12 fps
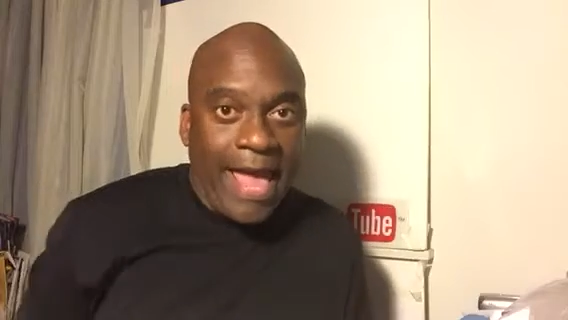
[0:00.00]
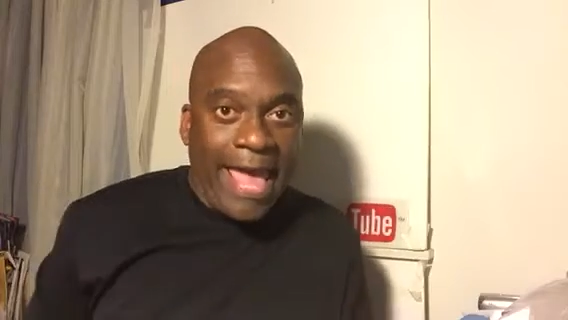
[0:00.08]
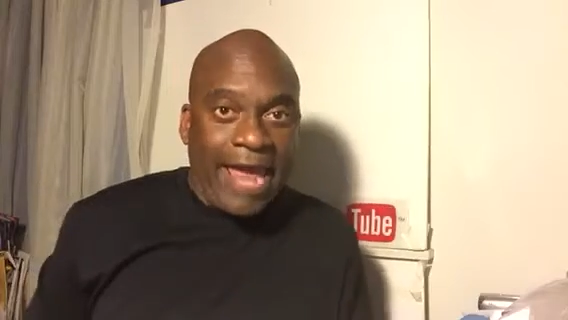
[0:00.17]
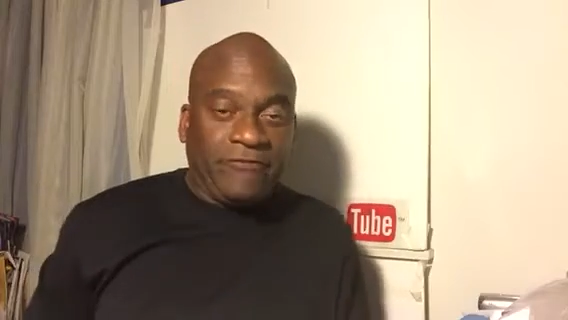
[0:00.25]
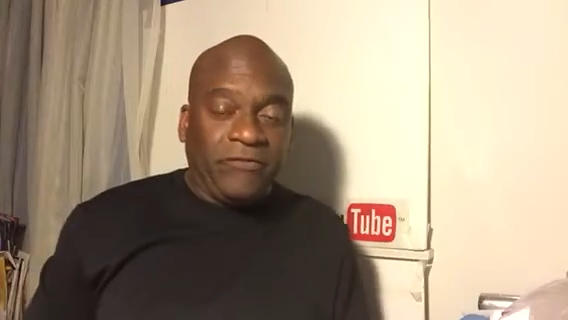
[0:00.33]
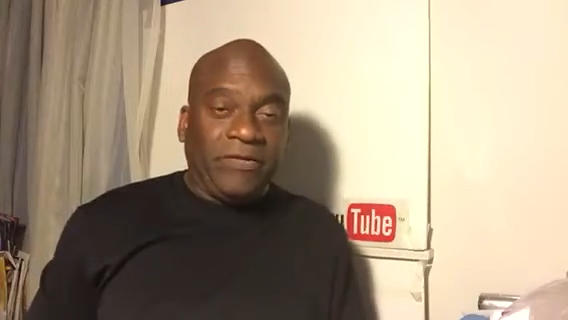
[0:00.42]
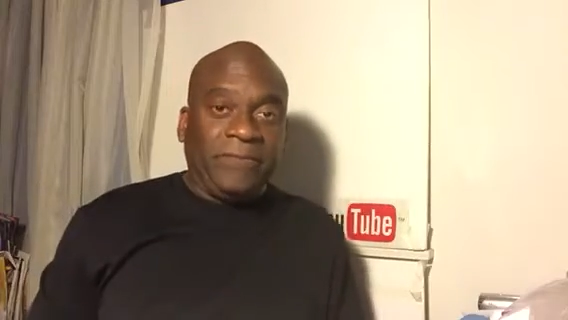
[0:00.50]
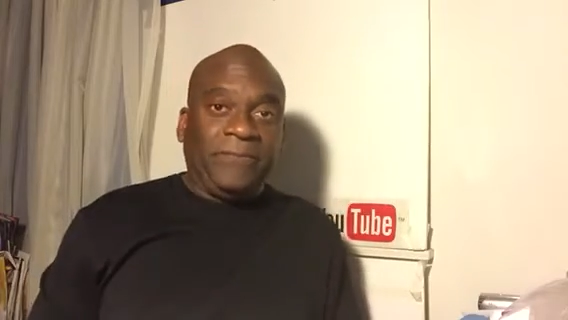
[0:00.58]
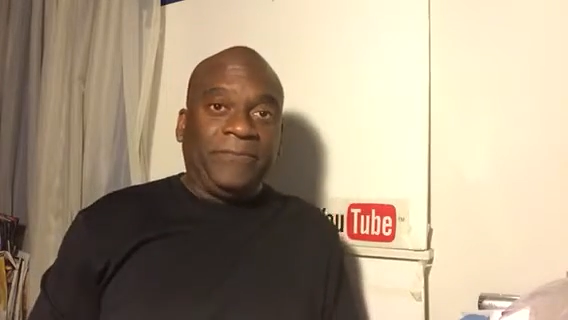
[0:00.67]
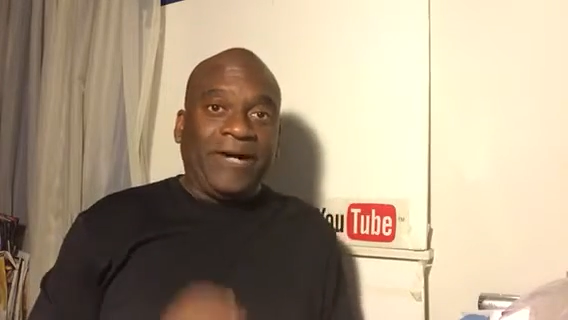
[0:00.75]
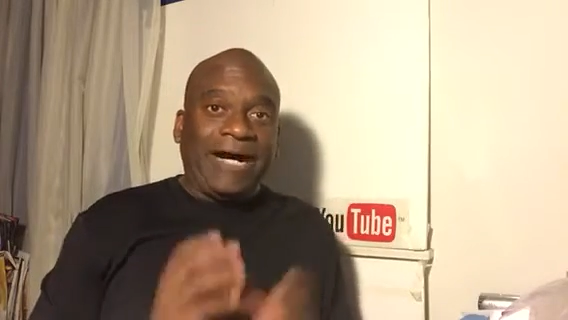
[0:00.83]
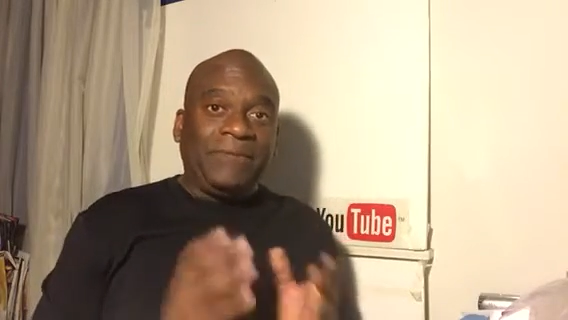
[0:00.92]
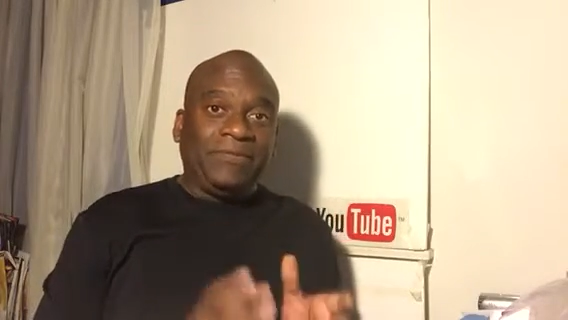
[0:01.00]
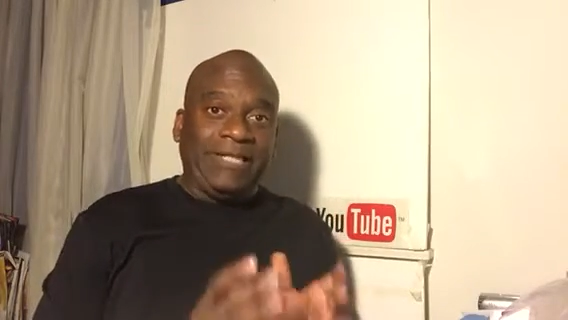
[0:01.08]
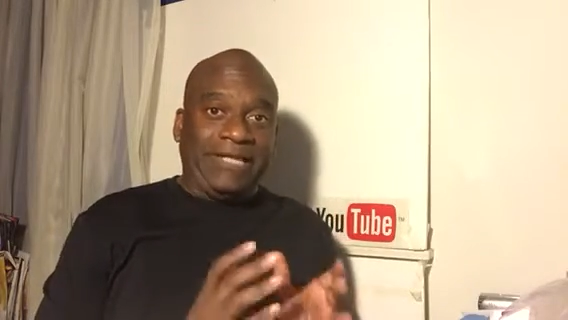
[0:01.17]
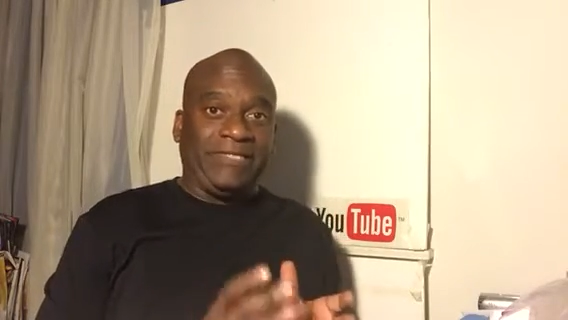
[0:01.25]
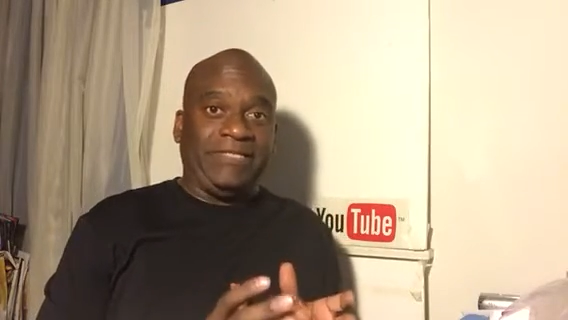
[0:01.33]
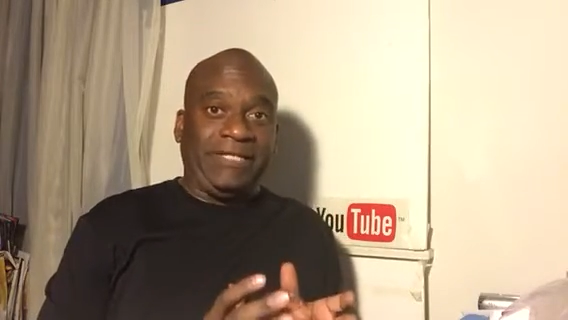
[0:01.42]
Hey everyone, Bob
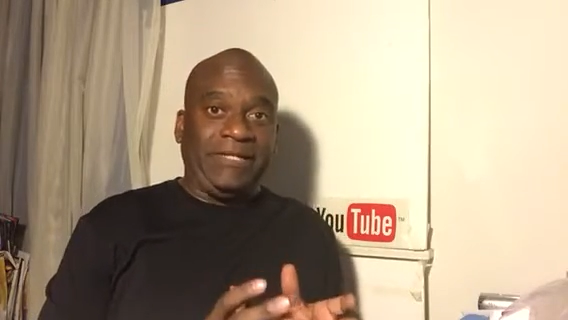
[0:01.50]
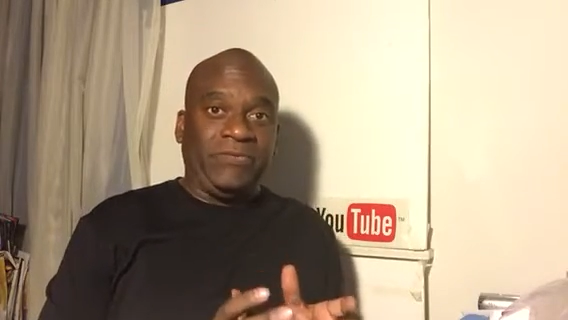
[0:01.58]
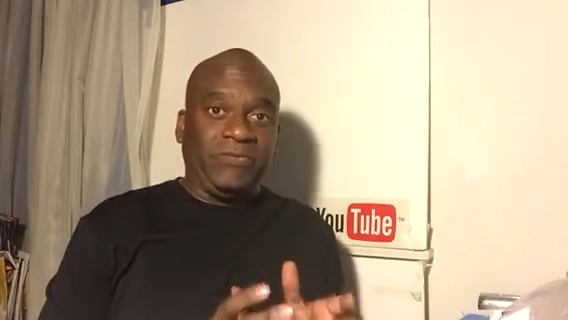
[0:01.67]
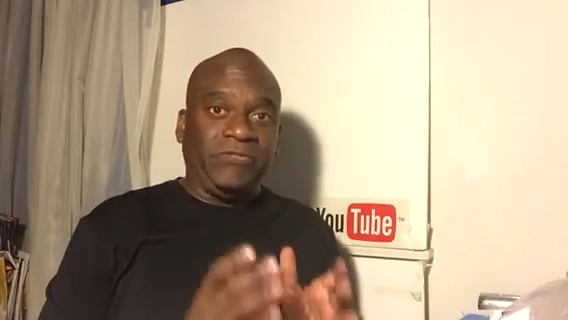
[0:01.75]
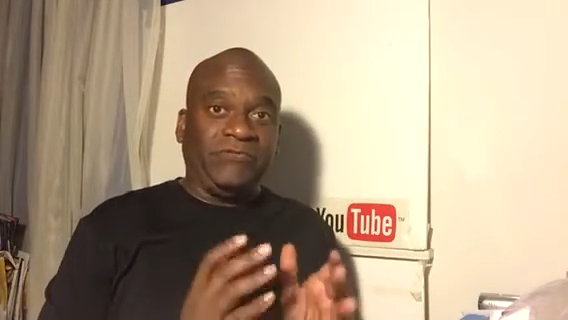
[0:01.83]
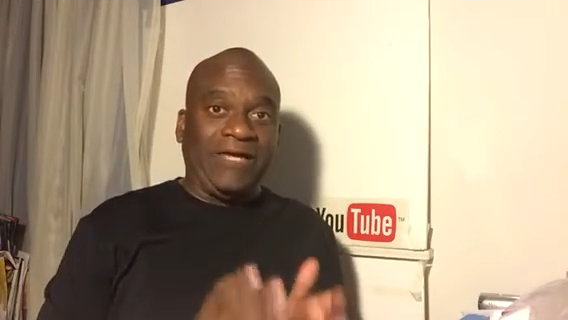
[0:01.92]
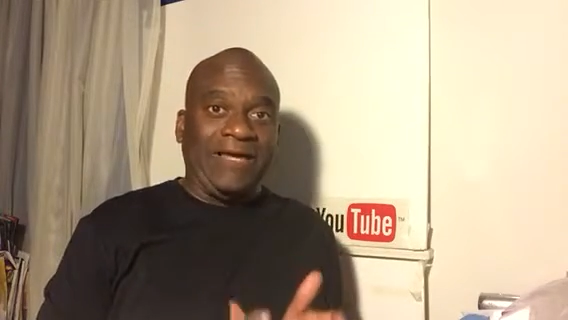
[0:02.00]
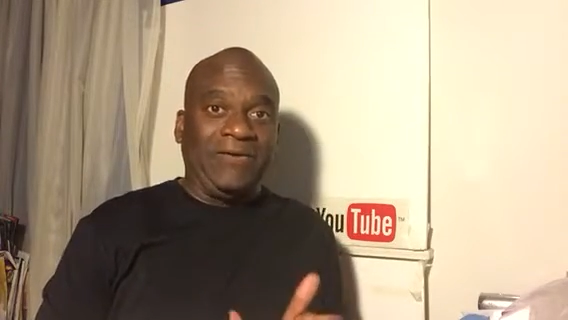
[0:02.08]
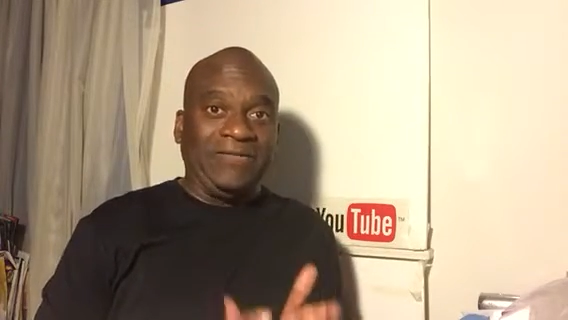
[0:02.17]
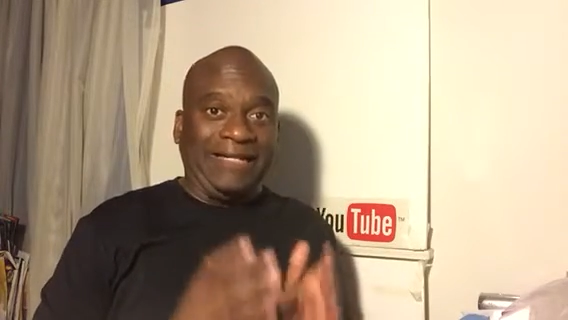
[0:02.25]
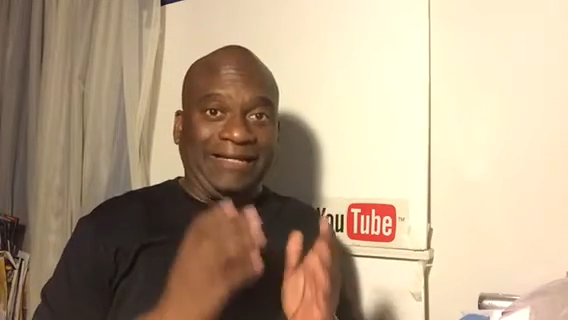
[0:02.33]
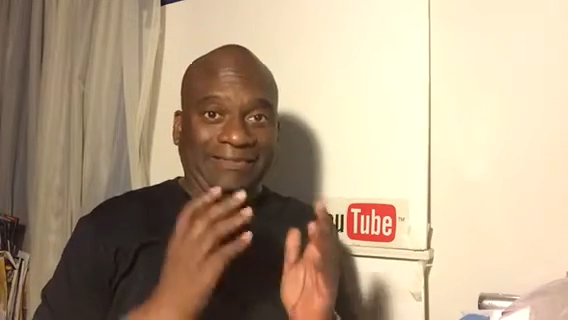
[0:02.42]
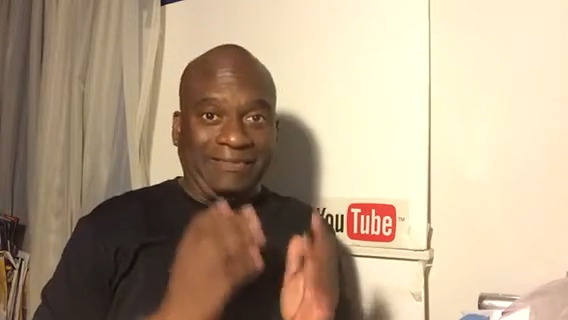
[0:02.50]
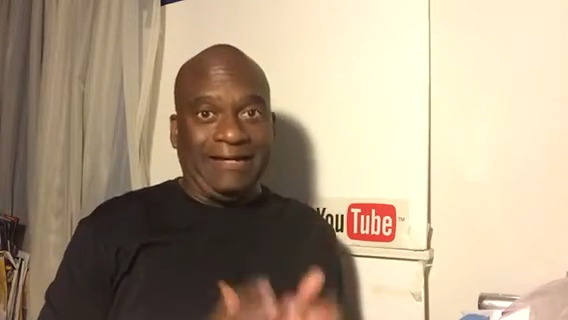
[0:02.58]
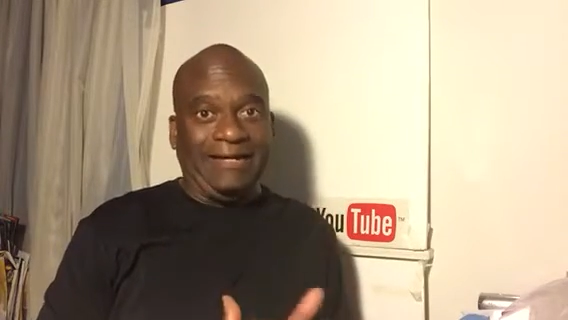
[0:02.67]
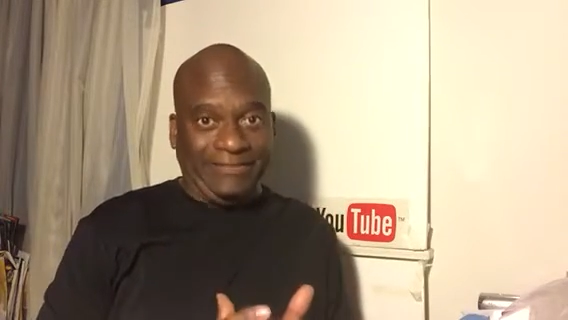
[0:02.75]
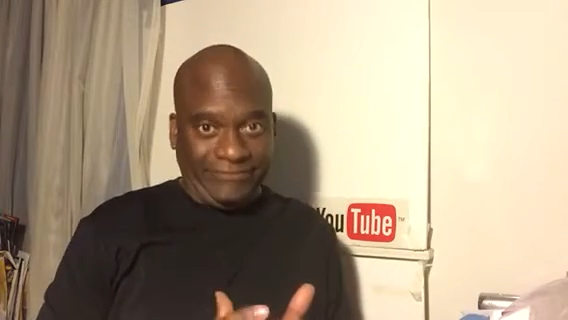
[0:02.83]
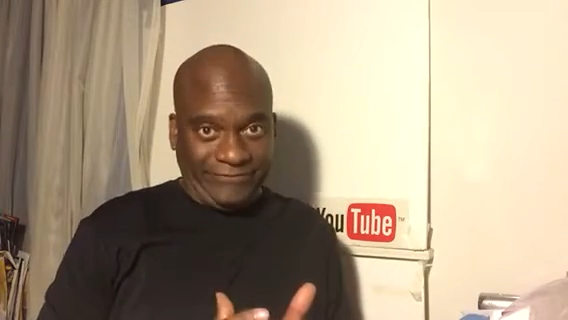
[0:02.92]
Leste was found
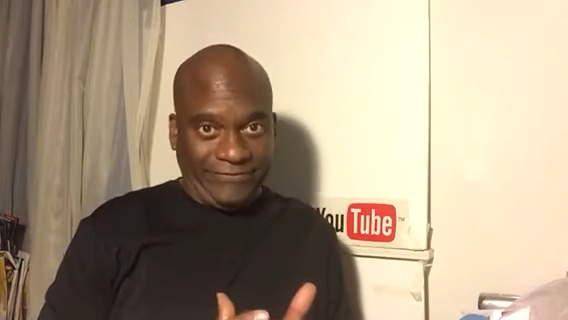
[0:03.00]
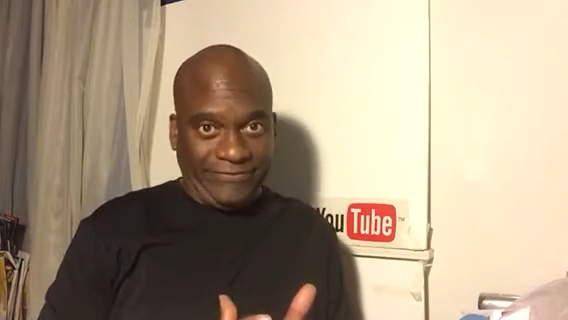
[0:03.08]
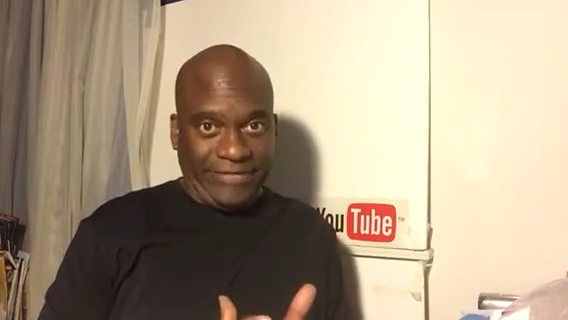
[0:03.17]
alive.